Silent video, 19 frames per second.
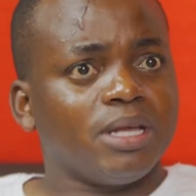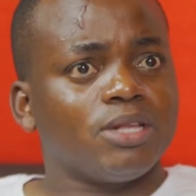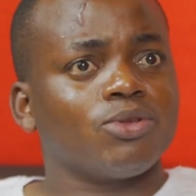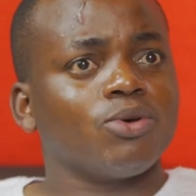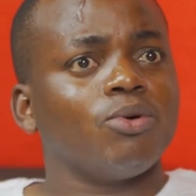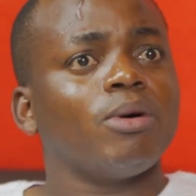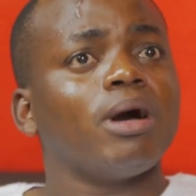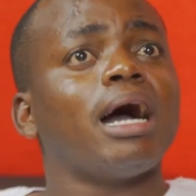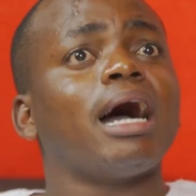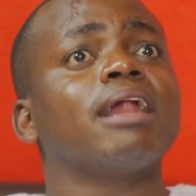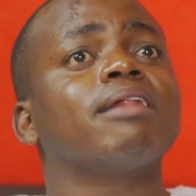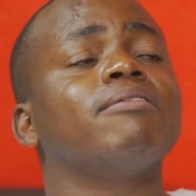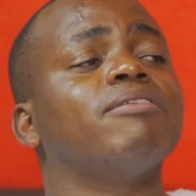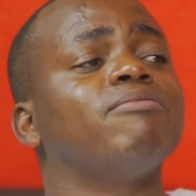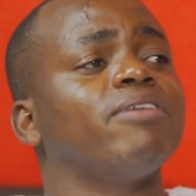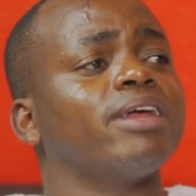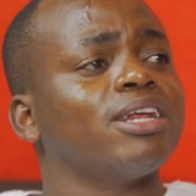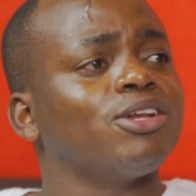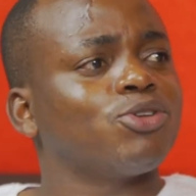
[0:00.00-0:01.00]
So at the
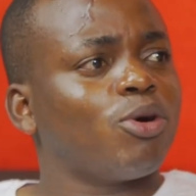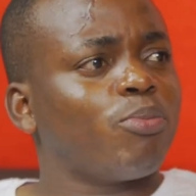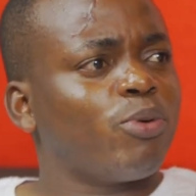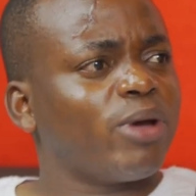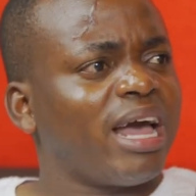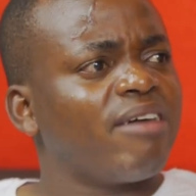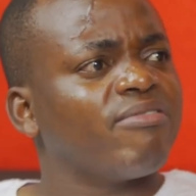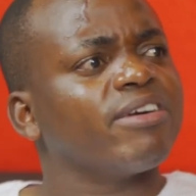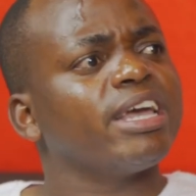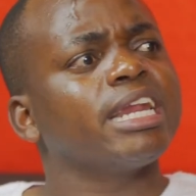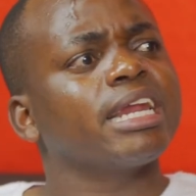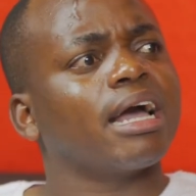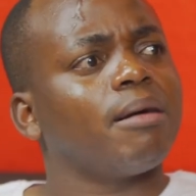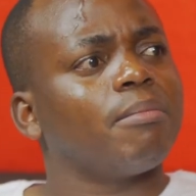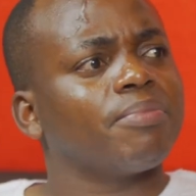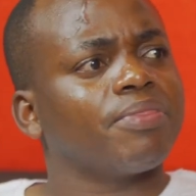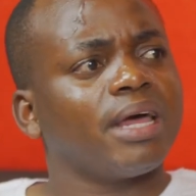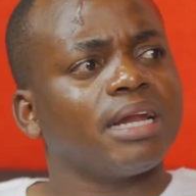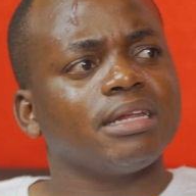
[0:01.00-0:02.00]
very top we have
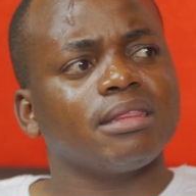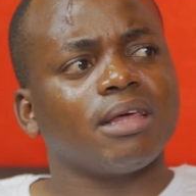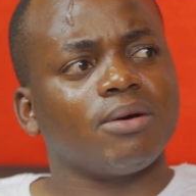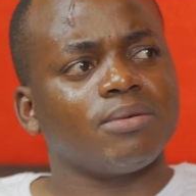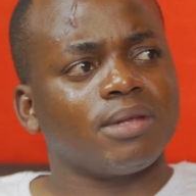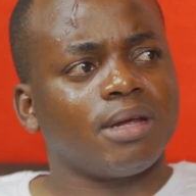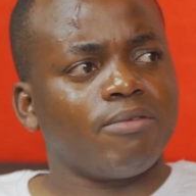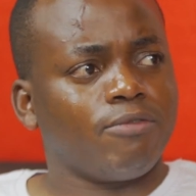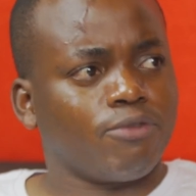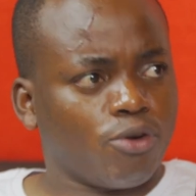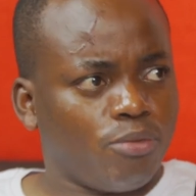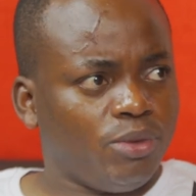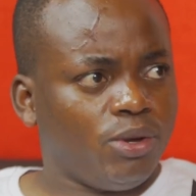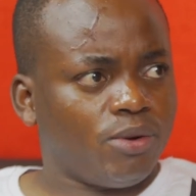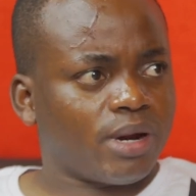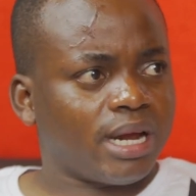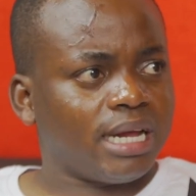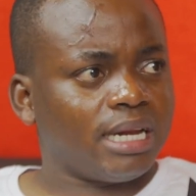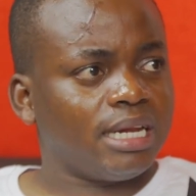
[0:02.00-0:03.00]
income 30,000 from
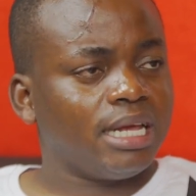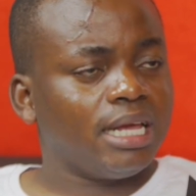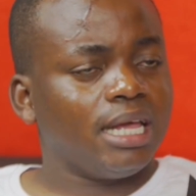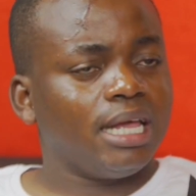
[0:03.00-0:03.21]
you, right?